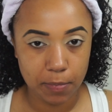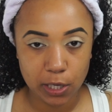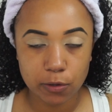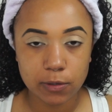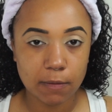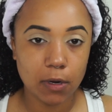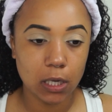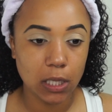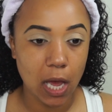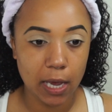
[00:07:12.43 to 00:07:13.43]
pictures of it
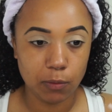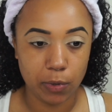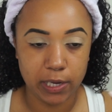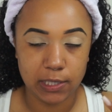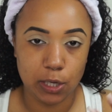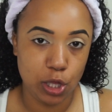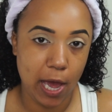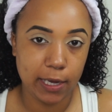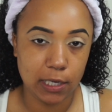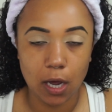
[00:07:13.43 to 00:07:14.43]
online, when I seen
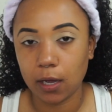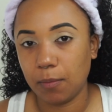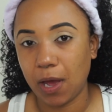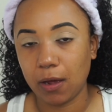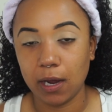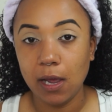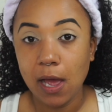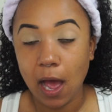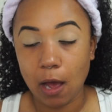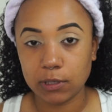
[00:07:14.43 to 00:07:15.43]
Jackie talking about it,
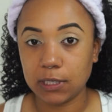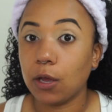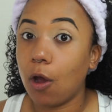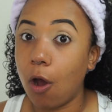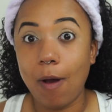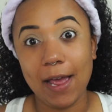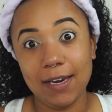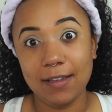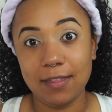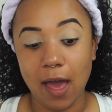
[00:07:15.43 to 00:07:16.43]
I wasn't like, oh, I
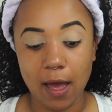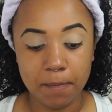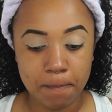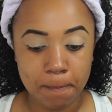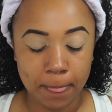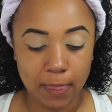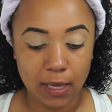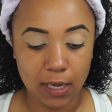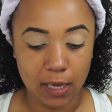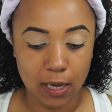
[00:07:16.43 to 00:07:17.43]
need that.
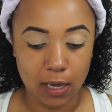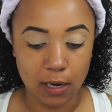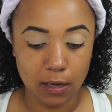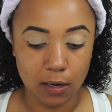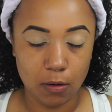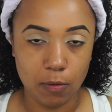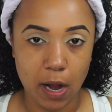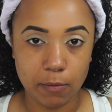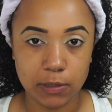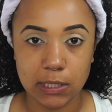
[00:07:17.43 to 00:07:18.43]
And when
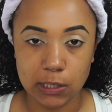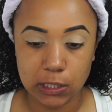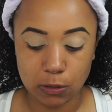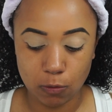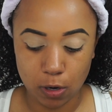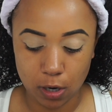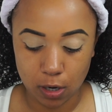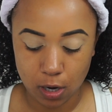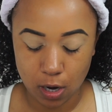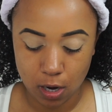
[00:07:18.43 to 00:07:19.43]
I was in store,
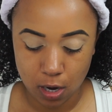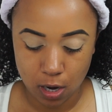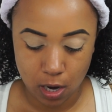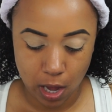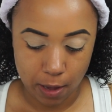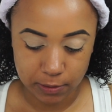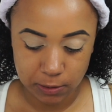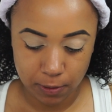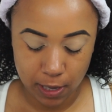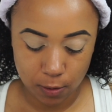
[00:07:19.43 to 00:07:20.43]
I was
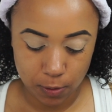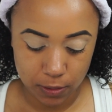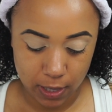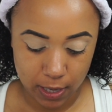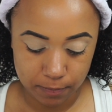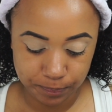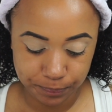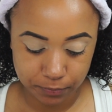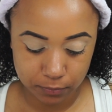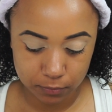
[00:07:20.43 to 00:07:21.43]
playing with it,
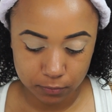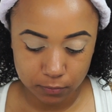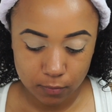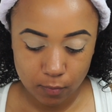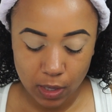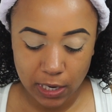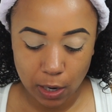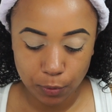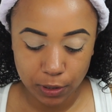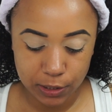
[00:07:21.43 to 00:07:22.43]
and I
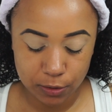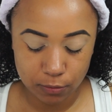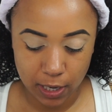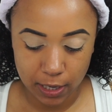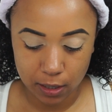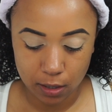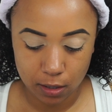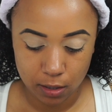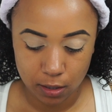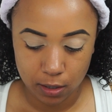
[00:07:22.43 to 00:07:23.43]
really do like
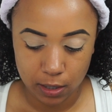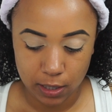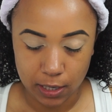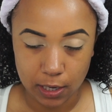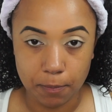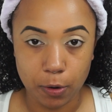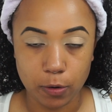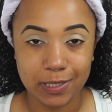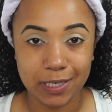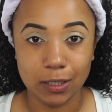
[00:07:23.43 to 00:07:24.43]
it in
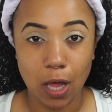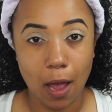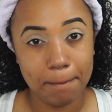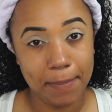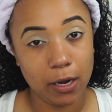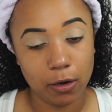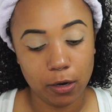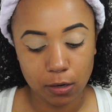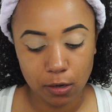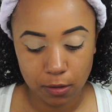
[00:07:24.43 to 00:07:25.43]
person a lot
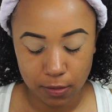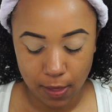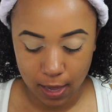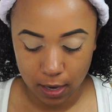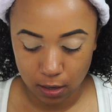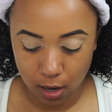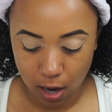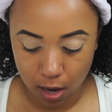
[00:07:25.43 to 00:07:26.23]
better than